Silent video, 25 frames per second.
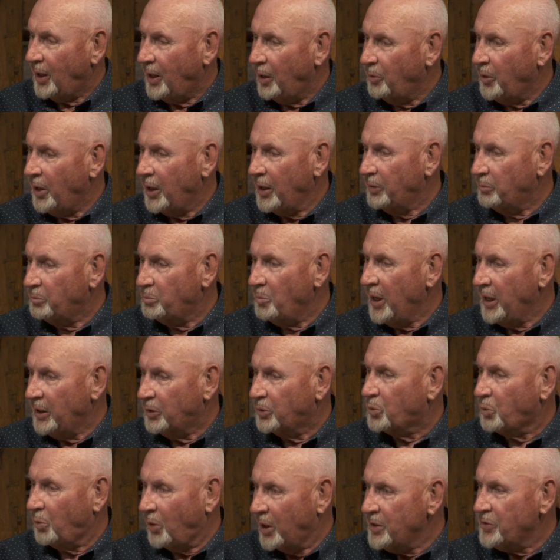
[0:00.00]
Highway, I'd
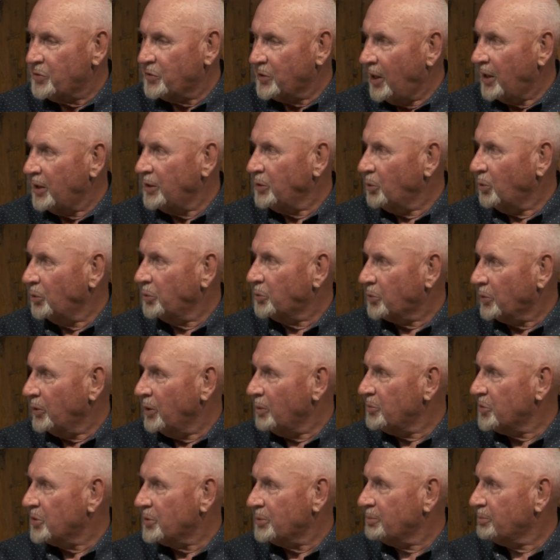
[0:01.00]
make twice annual
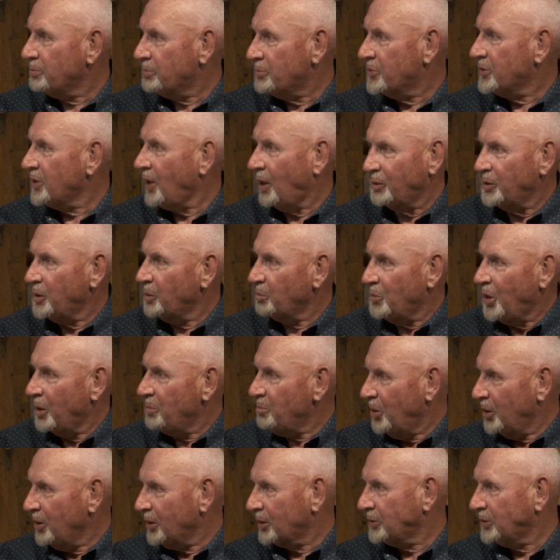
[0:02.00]
trips selling my
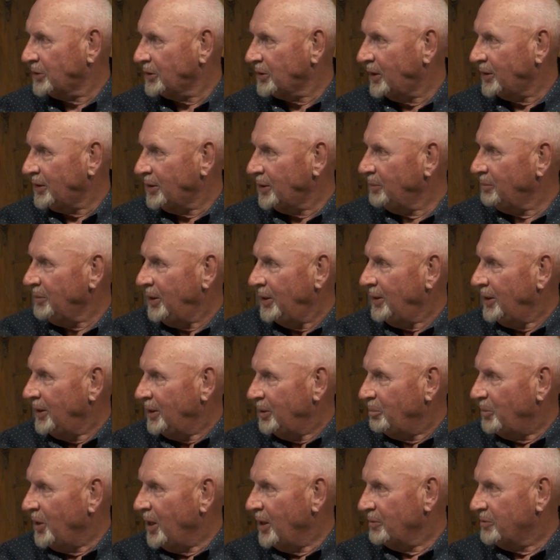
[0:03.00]
books on the
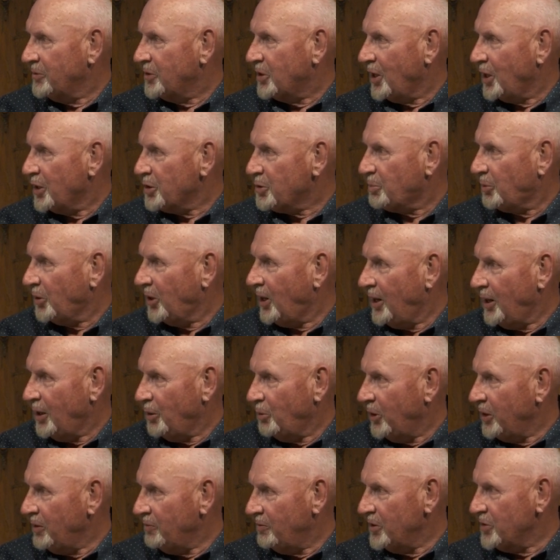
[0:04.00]
Banff Jasper
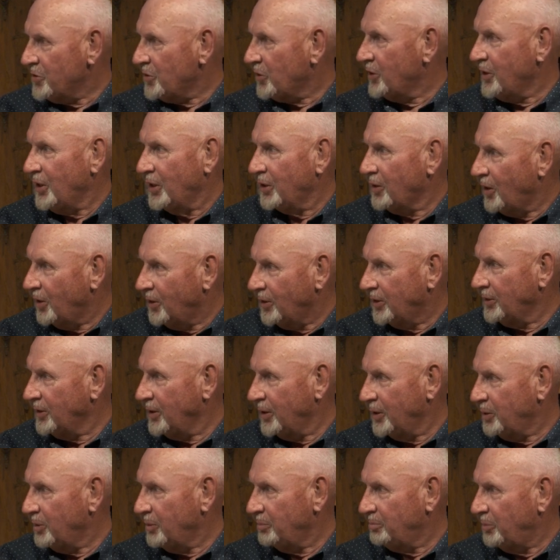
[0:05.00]
Highway, visiting all of
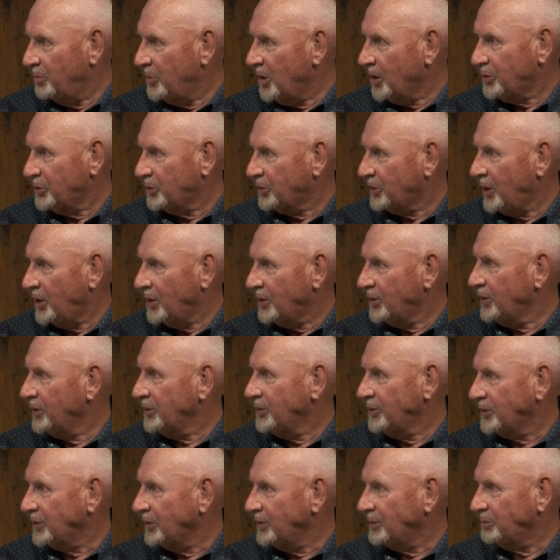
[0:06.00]
the
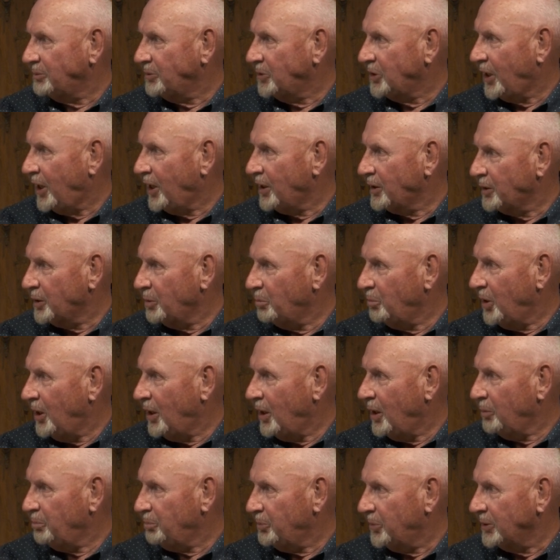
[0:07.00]
booksellers and chatting them
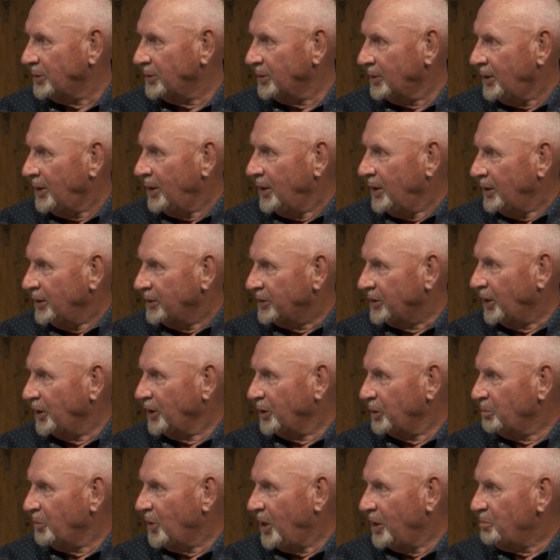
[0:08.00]
up and
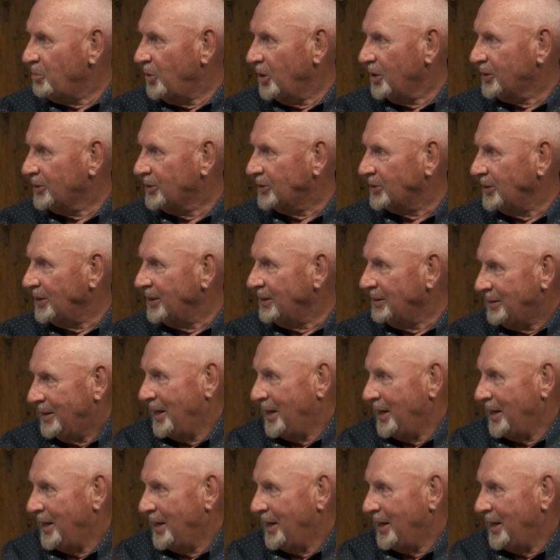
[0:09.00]
selling my books and